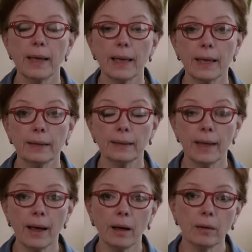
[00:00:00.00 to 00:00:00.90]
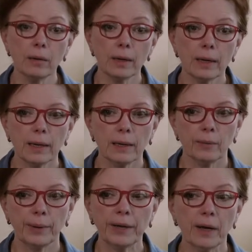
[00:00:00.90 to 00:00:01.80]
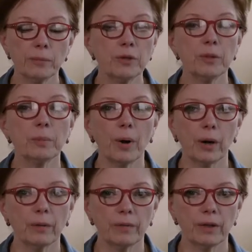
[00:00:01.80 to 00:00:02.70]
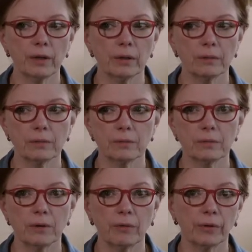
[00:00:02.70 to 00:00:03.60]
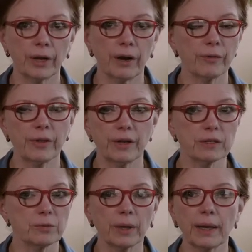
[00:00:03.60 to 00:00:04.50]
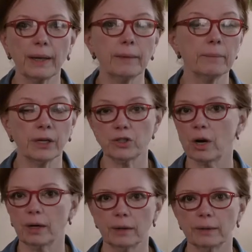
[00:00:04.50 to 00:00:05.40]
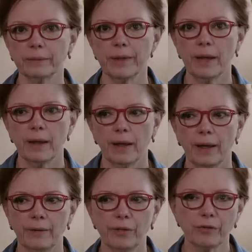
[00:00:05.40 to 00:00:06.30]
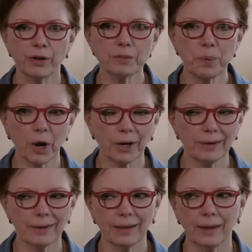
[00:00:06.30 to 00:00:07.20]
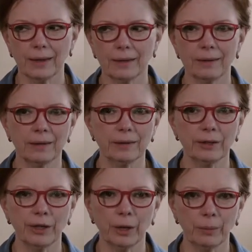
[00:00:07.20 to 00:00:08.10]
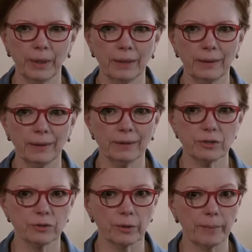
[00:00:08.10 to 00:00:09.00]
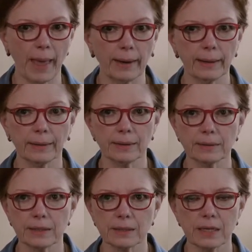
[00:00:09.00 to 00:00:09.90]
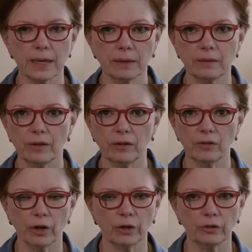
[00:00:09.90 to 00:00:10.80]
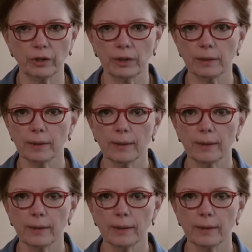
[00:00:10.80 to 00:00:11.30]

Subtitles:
And now we come to the part of recovery that is really much harder. The first part, you know, it's dramatic, it's intense, it's urgent.